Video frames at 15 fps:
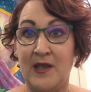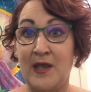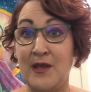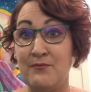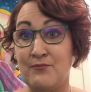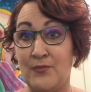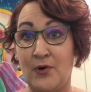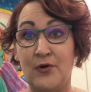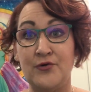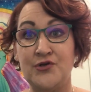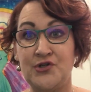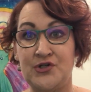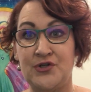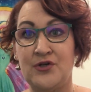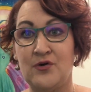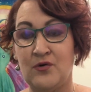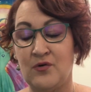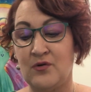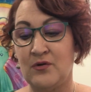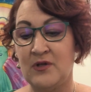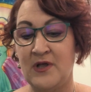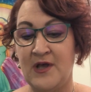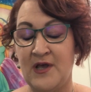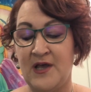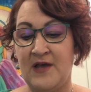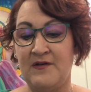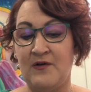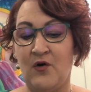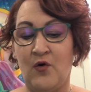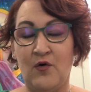emotional,
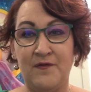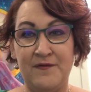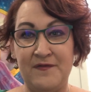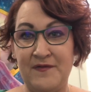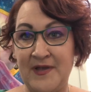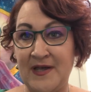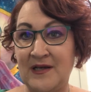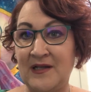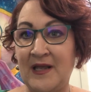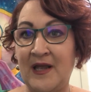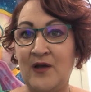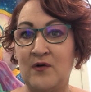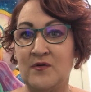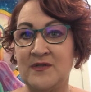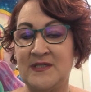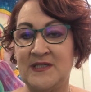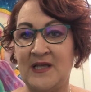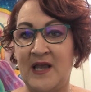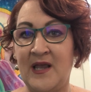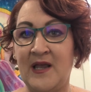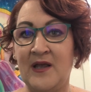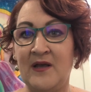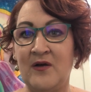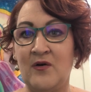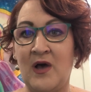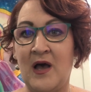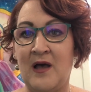or feeling or seeing